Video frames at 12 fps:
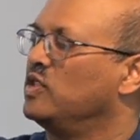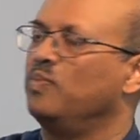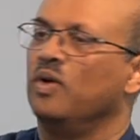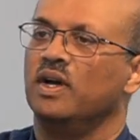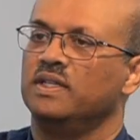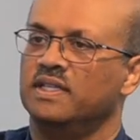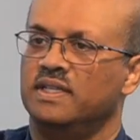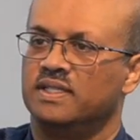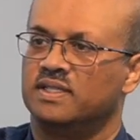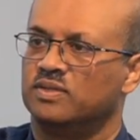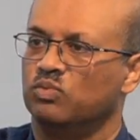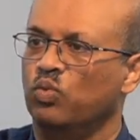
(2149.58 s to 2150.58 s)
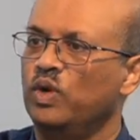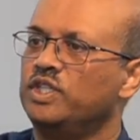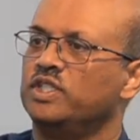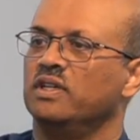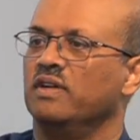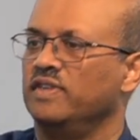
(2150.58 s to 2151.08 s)
to respond to this
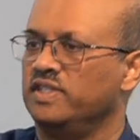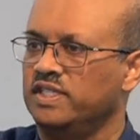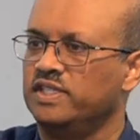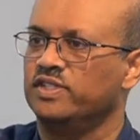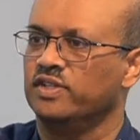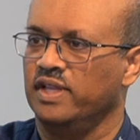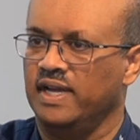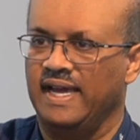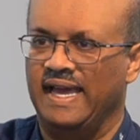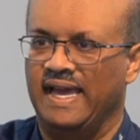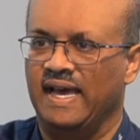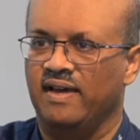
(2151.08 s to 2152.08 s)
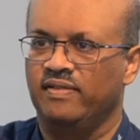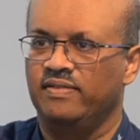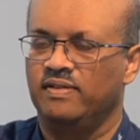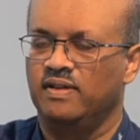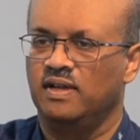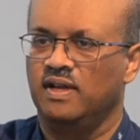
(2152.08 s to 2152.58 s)
witch of a sister that I
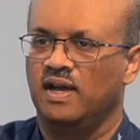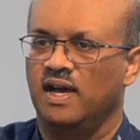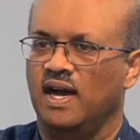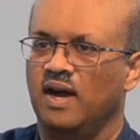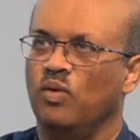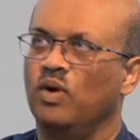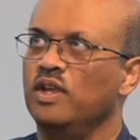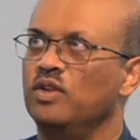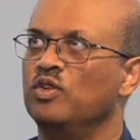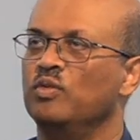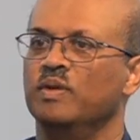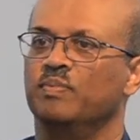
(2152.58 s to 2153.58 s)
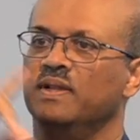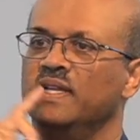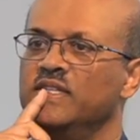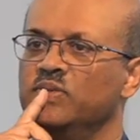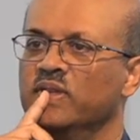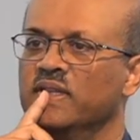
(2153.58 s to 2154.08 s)
have, I want you to be
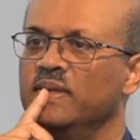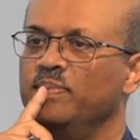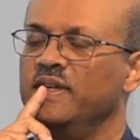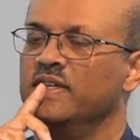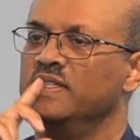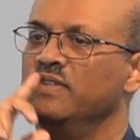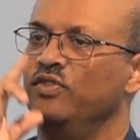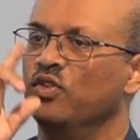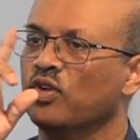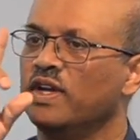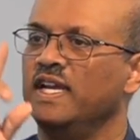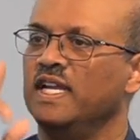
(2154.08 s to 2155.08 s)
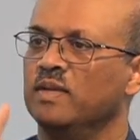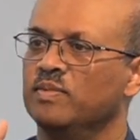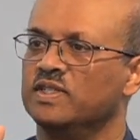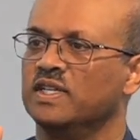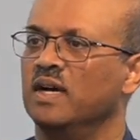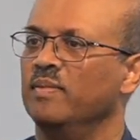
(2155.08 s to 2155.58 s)
pleased with it because if your
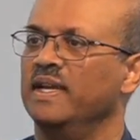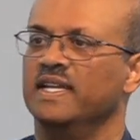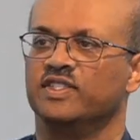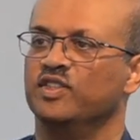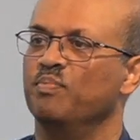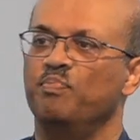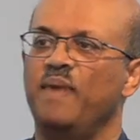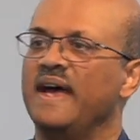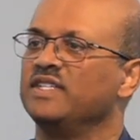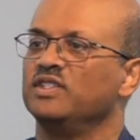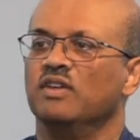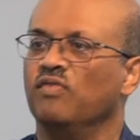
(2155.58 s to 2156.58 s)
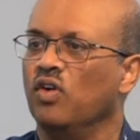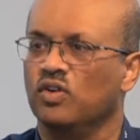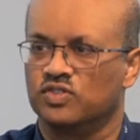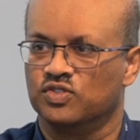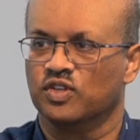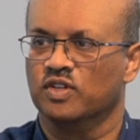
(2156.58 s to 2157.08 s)
kingdom is coming, it's the best of
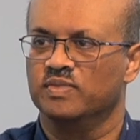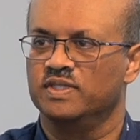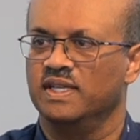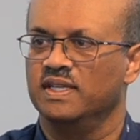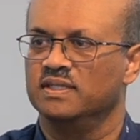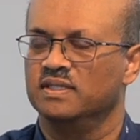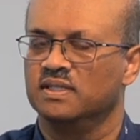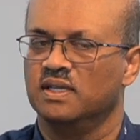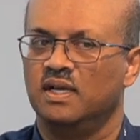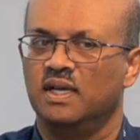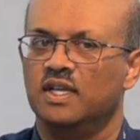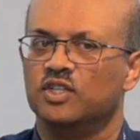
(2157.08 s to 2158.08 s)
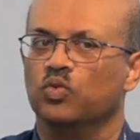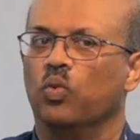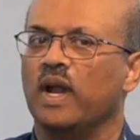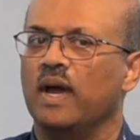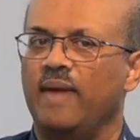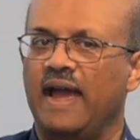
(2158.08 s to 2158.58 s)
all circumstances.
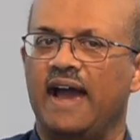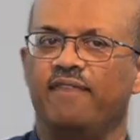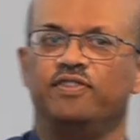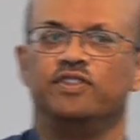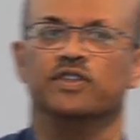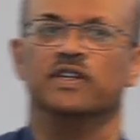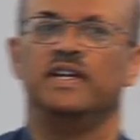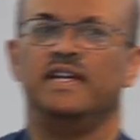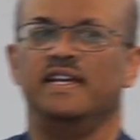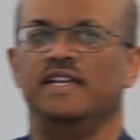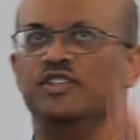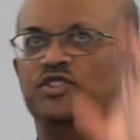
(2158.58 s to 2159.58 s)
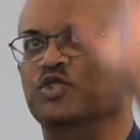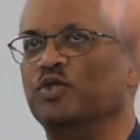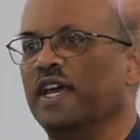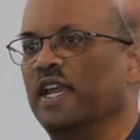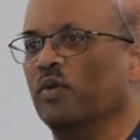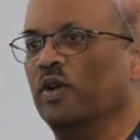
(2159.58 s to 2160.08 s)
So, what I'm after is
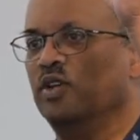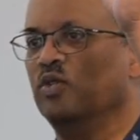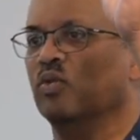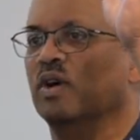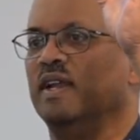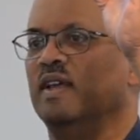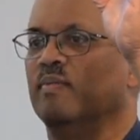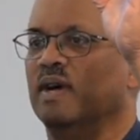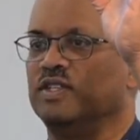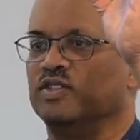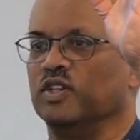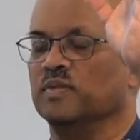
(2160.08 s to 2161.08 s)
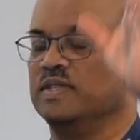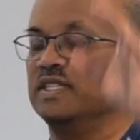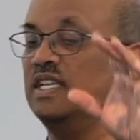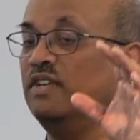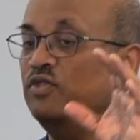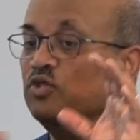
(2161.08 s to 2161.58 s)
you getting what you want in my
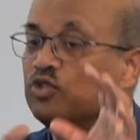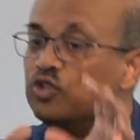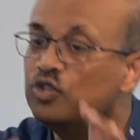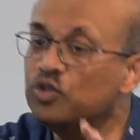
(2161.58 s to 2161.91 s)
circumstance. If you